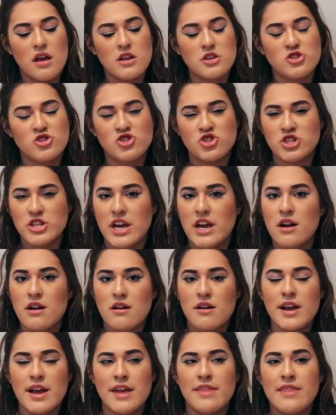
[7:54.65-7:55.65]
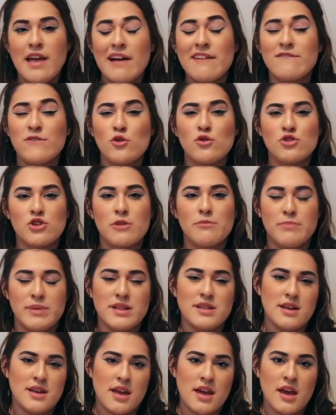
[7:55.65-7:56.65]
share in that
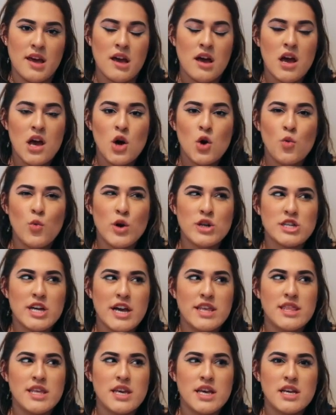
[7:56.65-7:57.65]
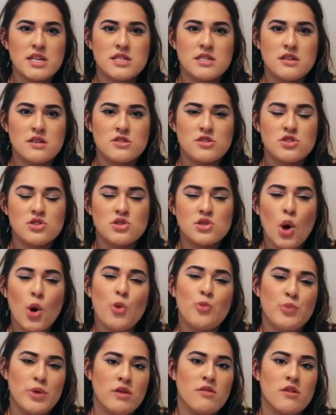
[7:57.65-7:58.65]
vulnerability, which I think is
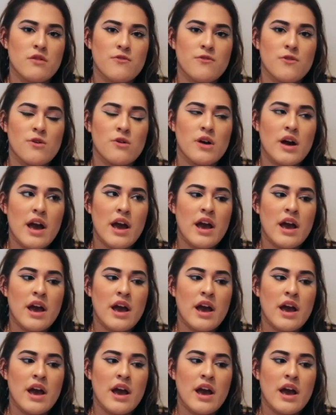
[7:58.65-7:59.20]
so beautiful.